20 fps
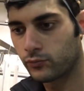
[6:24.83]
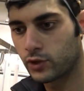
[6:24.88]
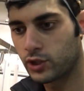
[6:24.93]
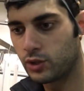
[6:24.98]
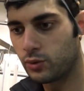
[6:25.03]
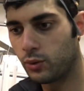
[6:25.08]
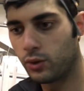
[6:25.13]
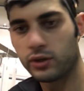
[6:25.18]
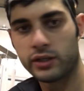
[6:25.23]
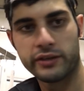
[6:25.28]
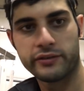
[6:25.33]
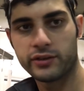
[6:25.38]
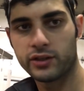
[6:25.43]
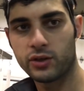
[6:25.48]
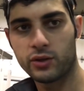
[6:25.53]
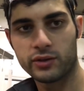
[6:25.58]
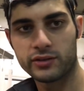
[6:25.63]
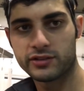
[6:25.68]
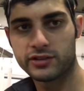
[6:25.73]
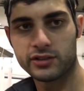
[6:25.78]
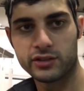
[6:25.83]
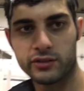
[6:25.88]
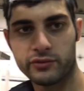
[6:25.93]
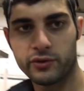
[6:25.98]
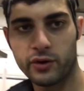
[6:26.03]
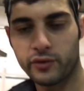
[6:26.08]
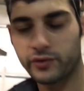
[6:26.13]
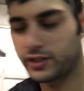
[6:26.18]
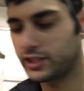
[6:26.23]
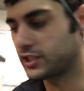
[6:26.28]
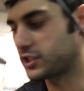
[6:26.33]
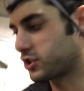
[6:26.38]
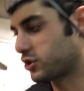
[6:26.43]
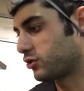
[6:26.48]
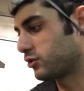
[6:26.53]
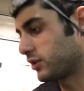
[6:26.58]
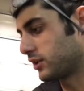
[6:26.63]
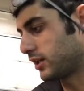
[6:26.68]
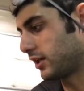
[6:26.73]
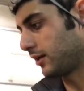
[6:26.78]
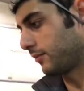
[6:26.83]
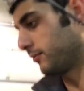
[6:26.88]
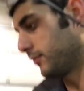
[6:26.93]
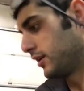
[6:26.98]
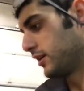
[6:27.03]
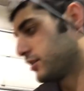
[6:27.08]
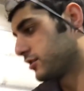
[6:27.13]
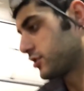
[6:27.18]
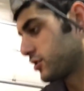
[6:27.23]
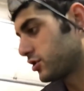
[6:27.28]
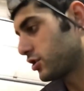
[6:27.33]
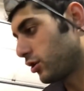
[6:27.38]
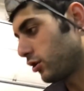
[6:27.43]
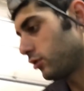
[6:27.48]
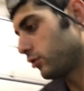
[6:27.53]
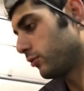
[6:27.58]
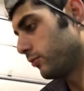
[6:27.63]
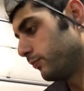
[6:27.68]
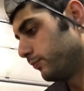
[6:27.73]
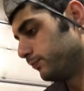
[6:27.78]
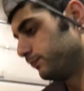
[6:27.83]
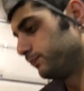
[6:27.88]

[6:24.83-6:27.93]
you won't even know until you've already screwed it up. So